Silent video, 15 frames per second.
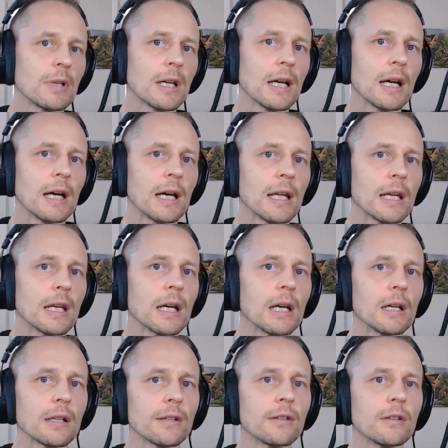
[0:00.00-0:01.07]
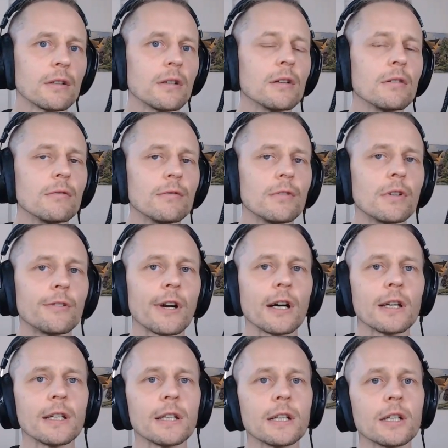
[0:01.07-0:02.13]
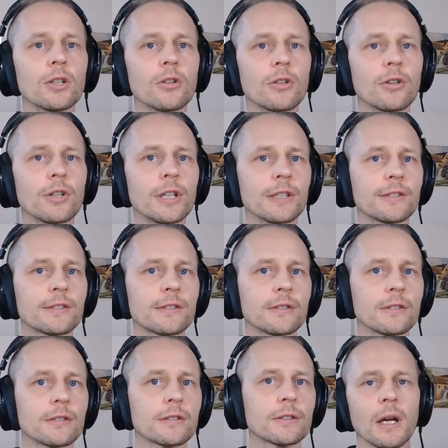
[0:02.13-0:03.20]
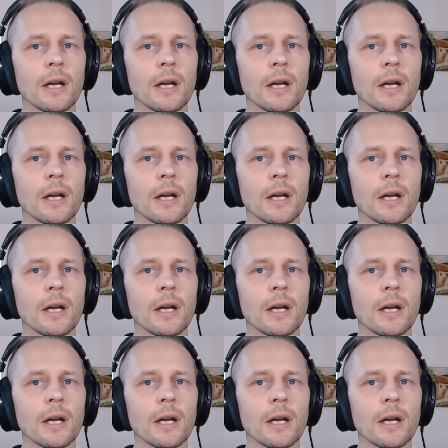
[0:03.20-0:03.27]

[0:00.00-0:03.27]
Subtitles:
and under varying conditions.